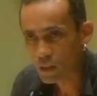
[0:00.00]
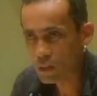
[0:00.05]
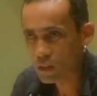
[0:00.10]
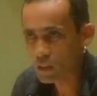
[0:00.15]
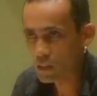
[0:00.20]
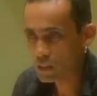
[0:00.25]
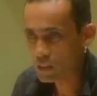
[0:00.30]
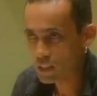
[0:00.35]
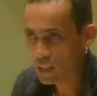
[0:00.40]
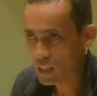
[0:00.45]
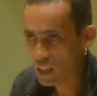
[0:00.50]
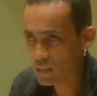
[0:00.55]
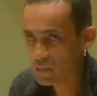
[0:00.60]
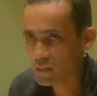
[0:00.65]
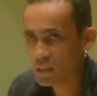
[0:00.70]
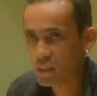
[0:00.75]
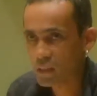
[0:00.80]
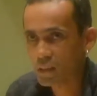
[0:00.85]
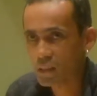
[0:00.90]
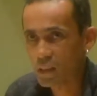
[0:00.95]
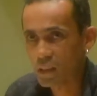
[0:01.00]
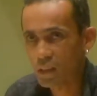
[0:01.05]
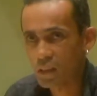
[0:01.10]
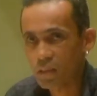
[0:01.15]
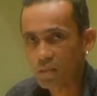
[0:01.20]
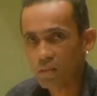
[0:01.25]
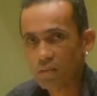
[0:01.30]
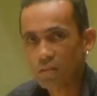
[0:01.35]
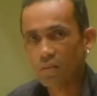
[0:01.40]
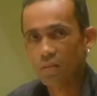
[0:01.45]
in the life that it
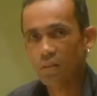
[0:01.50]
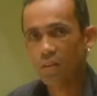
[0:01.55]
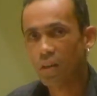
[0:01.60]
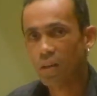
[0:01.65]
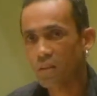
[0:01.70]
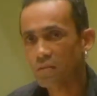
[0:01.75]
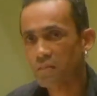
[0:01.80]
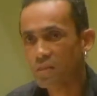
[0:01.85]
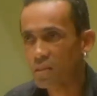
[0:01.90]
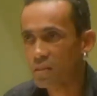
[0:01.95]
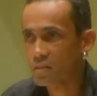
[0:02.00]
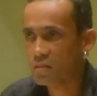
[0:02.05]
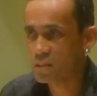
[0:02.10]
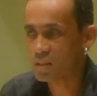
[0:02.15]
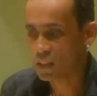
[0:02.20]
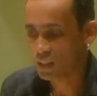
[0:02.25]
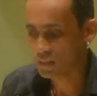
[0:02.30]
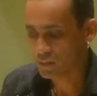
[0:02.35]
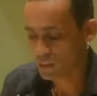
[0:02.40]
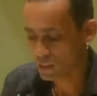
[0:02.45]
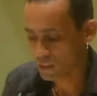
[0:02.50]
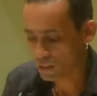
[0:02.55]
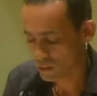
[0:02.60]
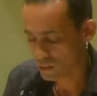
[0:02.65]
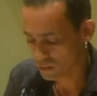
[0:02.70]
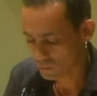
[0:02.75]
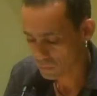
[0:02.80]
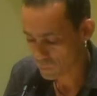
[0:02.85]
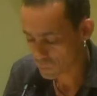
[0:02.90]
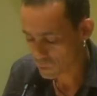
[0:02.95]
has after the recovery
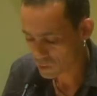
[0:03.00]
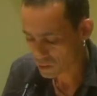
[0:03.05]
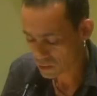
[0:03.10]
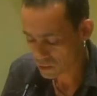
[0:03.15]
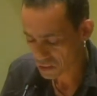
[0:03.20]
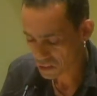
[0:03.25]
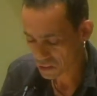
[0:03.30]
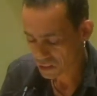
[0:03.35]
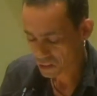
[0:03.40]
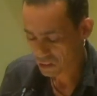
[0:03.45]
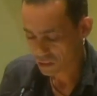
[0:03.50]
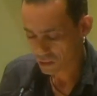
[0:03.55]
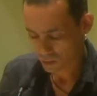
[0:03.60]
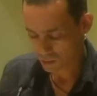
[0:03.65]
of broken skin.